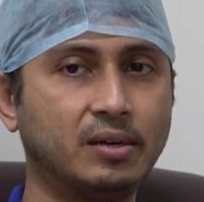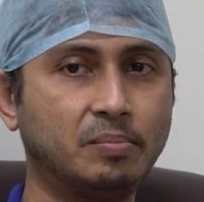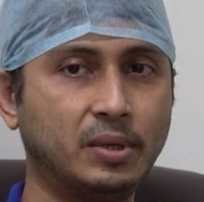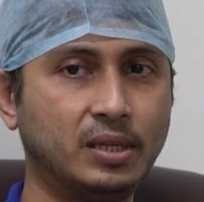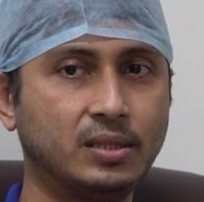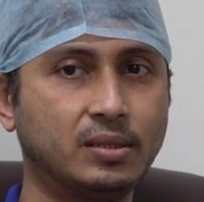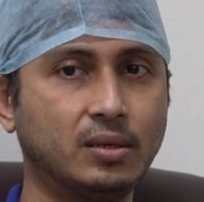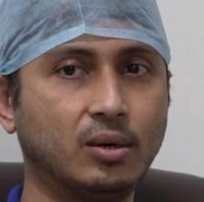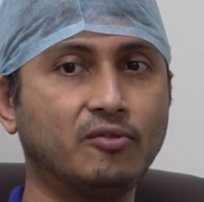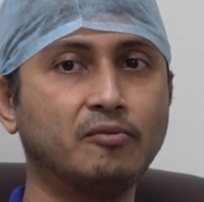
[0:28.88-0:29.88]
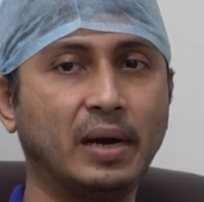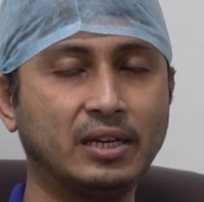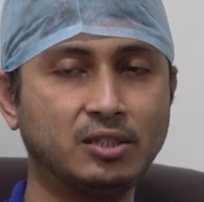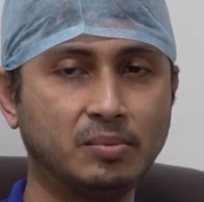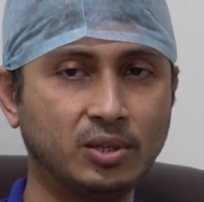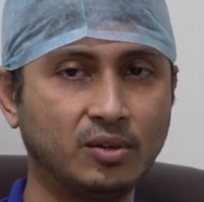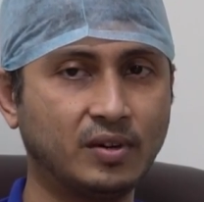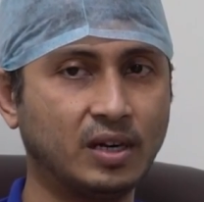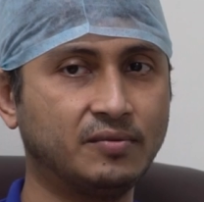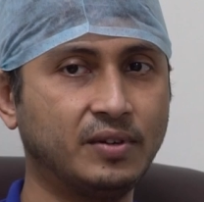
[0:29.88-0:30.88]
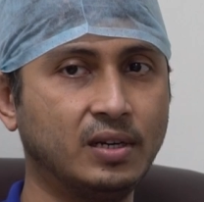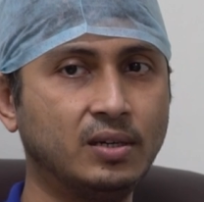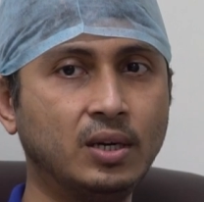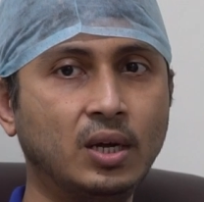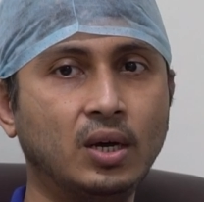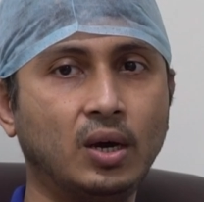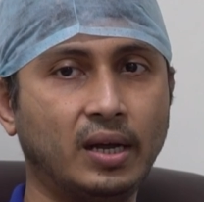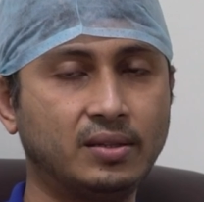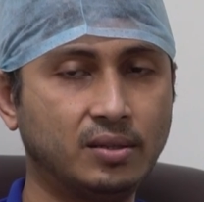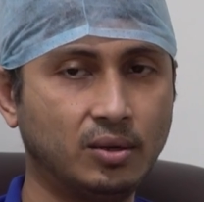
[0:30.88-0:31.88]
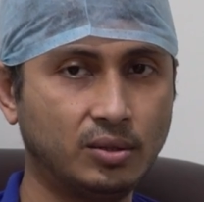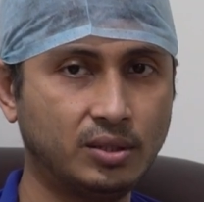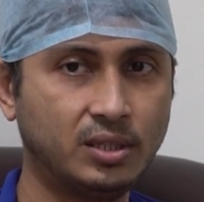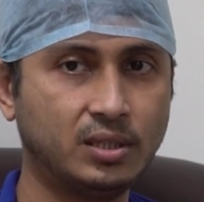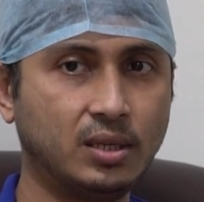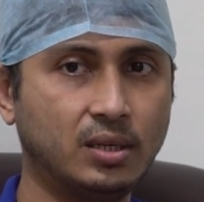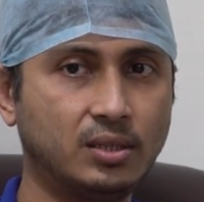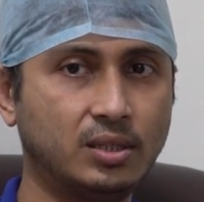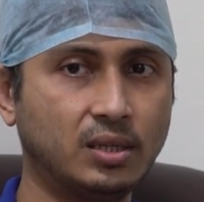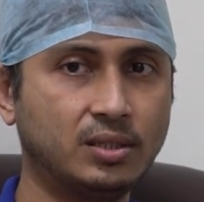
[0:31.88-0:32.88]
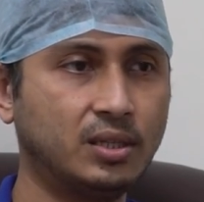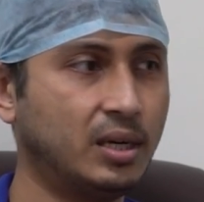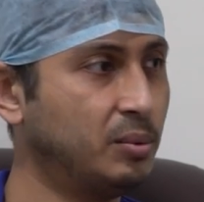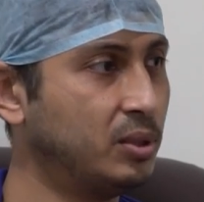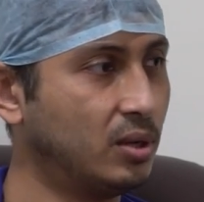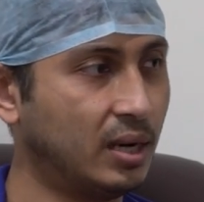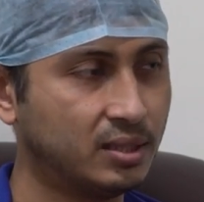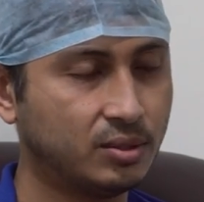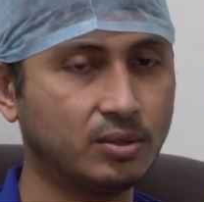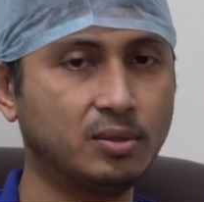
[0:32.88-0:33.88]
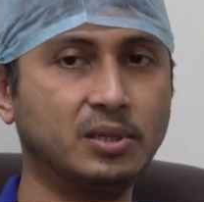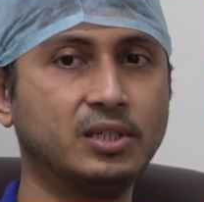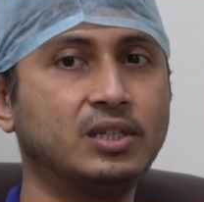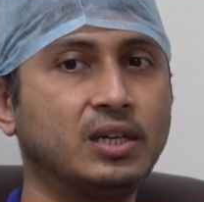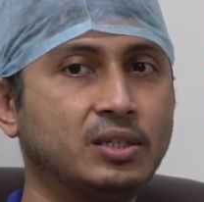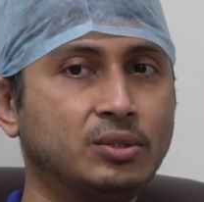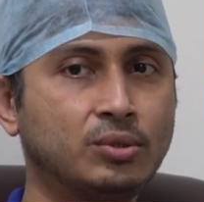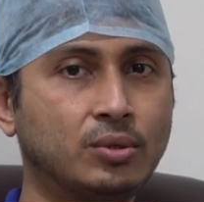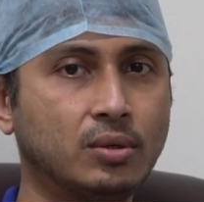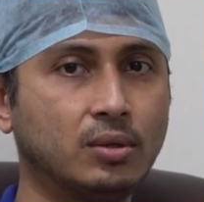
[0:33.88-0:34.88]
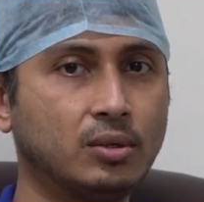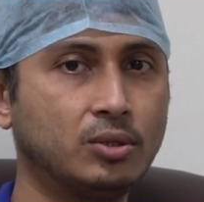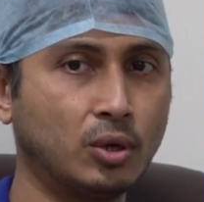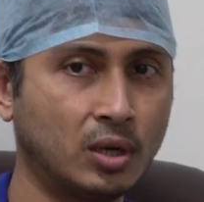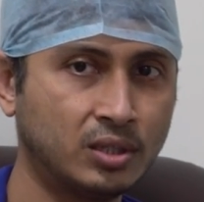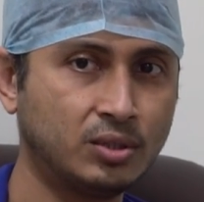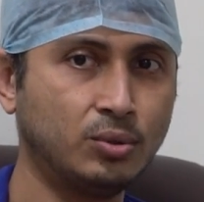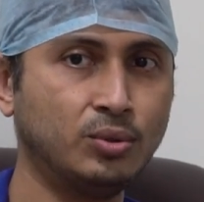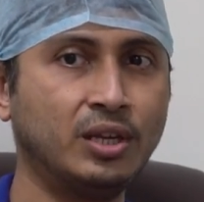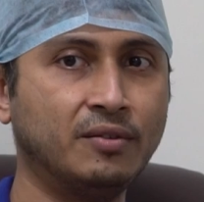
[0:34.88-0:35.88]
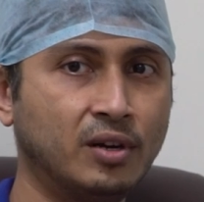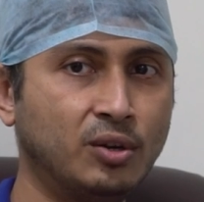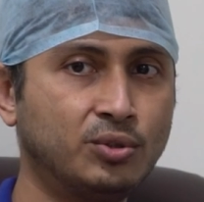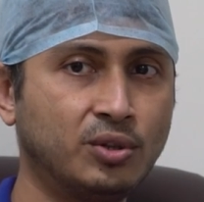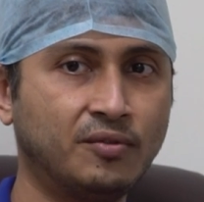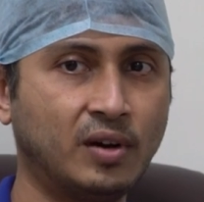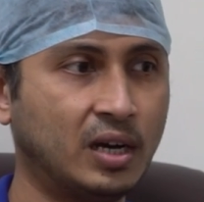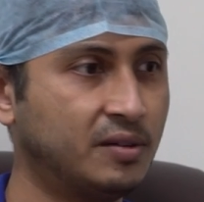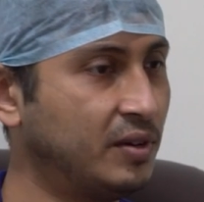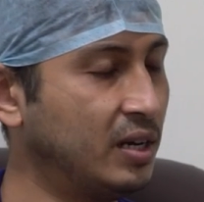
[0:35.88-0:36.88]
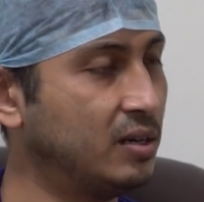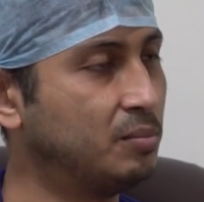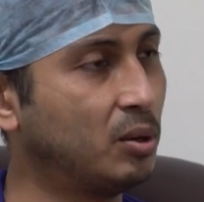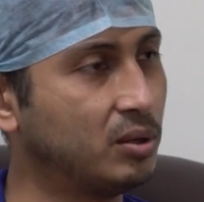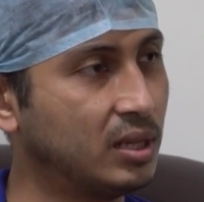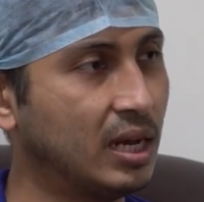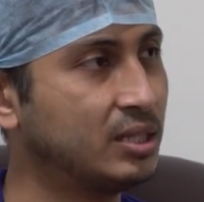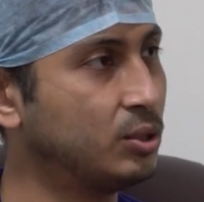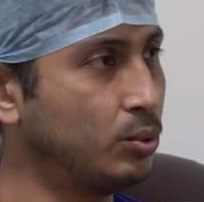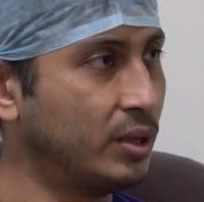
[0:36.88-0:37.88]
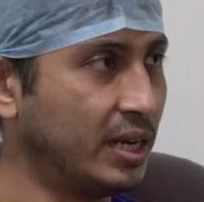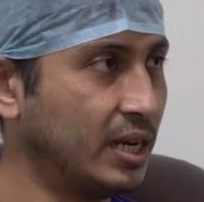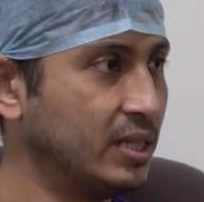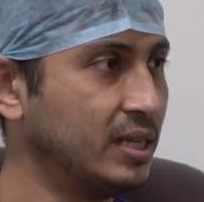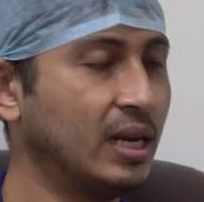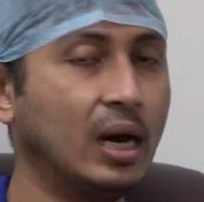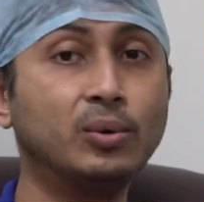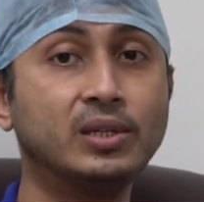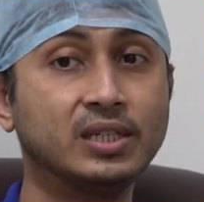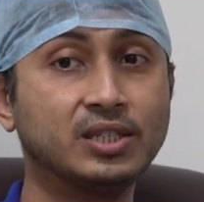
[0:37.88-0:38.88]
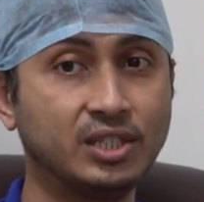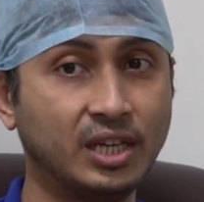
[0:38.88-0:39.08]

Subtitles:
therapies of management of heart failure. On this juncture, I will ask Dr. Bhattacharyya to talk us through the evolution of heart failure probably last two decades and how it has